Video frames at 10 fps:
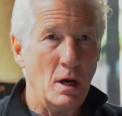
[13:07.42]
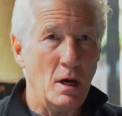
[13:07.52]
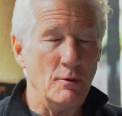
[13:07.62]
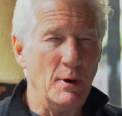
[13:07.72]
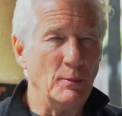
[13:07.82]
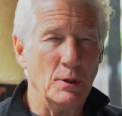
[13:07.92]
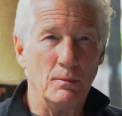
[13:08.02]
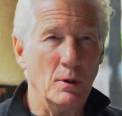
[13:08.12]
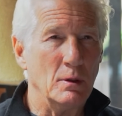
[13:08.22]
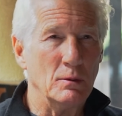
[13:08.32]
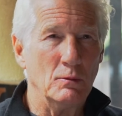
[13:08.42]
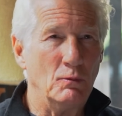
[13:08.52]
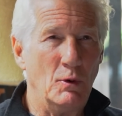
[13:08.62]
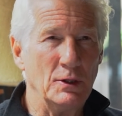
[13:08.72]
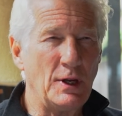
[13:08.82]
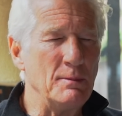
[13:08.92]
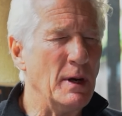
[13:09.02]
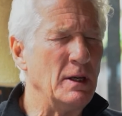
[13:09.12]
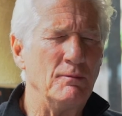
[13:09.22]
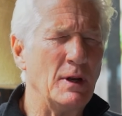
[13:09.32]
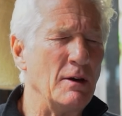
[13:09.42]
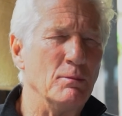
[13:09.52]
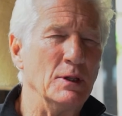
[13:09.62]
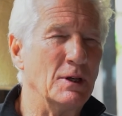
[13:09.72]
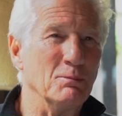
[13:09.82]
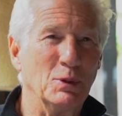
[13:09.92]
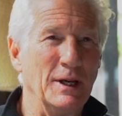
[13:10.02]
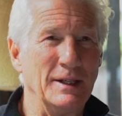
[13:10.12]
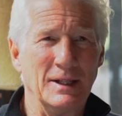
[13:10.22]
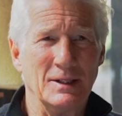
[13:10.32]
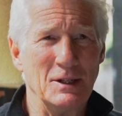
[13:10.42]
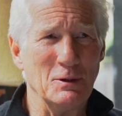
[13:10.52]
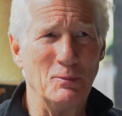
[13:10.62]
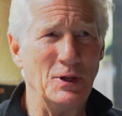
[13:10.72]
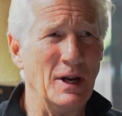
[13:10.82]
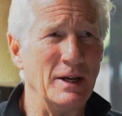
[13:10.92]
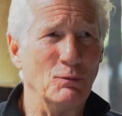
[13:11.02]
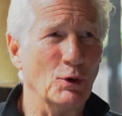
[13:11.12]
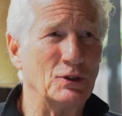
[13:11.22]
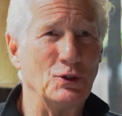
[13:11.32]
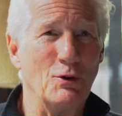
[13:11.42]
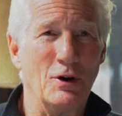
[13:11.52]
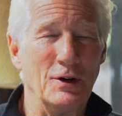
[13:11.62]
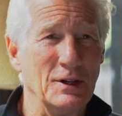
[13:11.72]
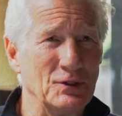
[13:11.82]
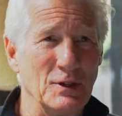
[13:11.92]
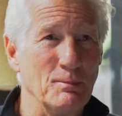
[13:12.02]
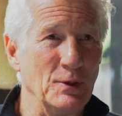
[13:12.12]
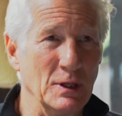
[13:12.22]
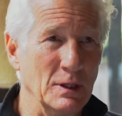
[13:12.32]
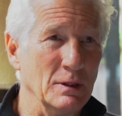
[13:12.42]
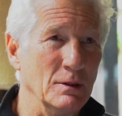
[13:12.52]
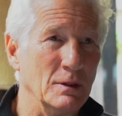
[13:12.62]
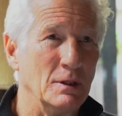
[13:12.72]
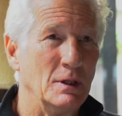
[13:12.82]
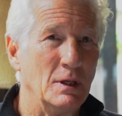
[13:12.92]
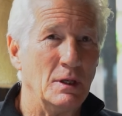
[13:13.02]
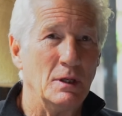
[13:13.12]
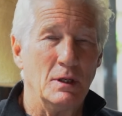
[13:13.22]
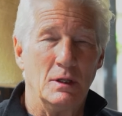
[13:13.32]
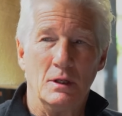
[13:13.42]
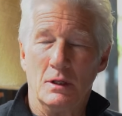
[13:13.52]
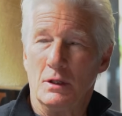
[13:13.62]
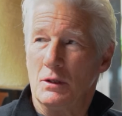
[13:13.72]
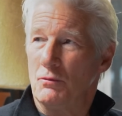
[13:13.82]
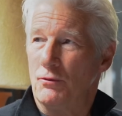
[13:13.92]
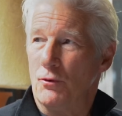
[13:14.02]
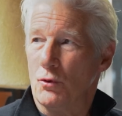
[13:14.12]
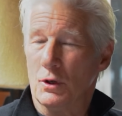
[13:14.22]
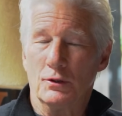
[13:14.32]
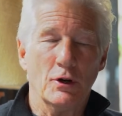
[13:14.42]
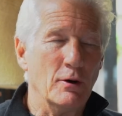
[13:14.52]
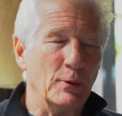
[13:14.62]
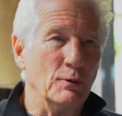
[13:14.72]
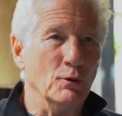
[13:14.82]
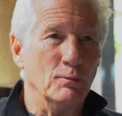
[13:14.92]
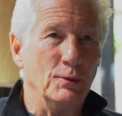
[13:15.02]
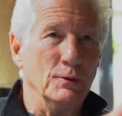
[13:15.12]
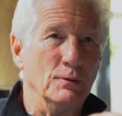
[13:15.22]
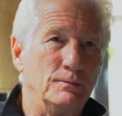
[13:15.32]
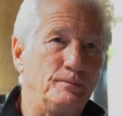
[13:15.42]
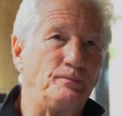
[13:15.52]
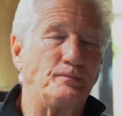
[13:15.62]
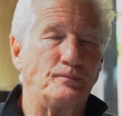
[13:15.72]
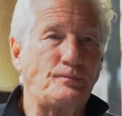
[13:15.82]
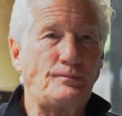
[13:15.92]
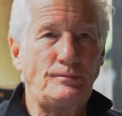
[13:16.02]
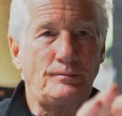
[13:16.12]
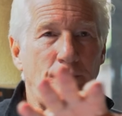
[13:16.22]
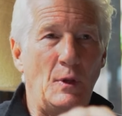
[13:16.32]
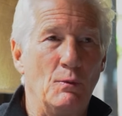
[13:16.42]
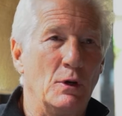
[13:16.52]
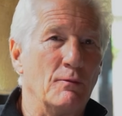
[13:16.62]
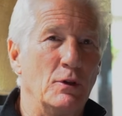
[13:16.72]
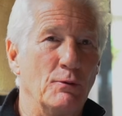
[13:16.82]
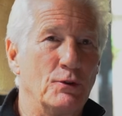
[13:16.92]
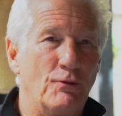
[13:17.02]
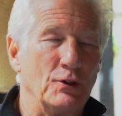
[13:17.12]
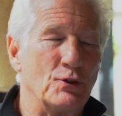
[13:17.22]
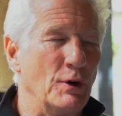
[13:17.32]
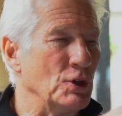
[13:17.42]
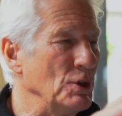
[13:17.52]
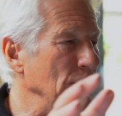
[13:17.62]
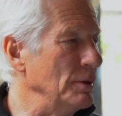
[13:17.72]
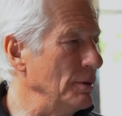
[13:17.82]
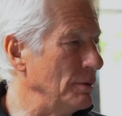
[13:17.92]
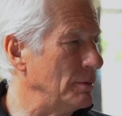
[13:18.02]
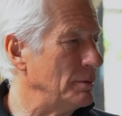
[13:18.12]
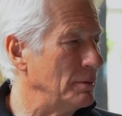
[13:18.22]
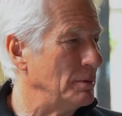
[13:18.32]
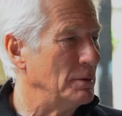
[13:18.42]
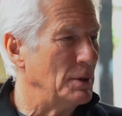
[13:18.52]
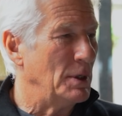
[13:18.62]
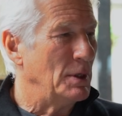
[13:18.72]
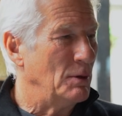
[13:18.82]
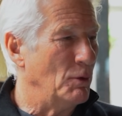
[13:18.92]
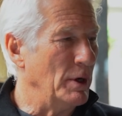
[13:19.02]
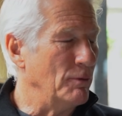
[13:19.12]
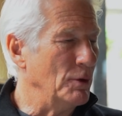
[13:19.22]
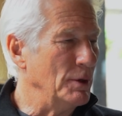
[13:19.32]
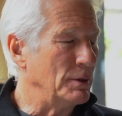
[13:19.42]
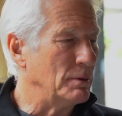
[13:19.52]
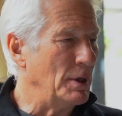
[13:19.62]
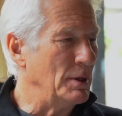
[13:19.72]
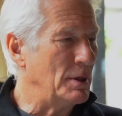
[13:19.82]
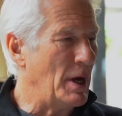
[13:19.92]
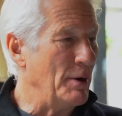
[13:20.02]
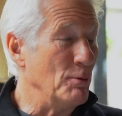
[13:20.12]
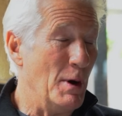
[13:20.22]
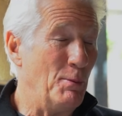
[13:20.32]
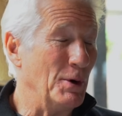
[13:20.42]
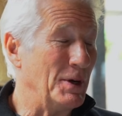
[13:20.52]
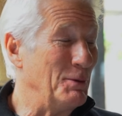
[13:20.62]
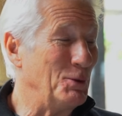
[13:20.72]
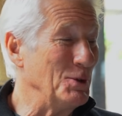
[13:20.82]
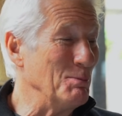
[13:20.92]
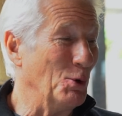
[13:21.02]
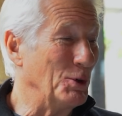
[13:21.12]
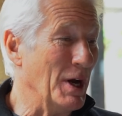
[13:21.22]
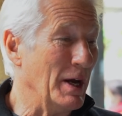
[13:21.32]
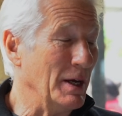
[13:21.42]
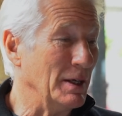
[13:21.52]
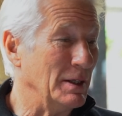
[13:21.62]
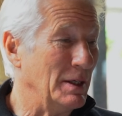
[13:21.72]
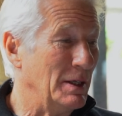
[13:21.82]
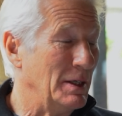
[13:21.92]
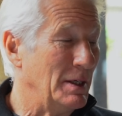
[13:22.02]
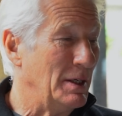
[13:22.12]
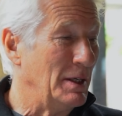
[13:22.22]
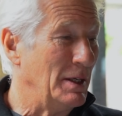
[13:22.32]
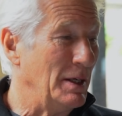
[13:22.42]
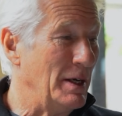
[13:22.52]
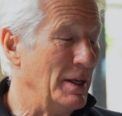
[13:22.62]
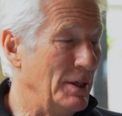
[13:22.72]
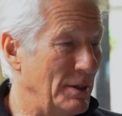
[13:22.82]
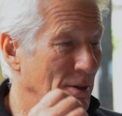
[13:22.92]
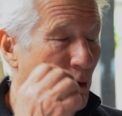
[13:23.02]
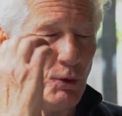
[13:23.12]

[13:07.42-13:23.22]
I remember once, I might even have been complaining to him that I had worked so hard on something and for a Dharma group and whatever, there was frustration and whatever. And I remember he was in Bodh Gaya, and no, it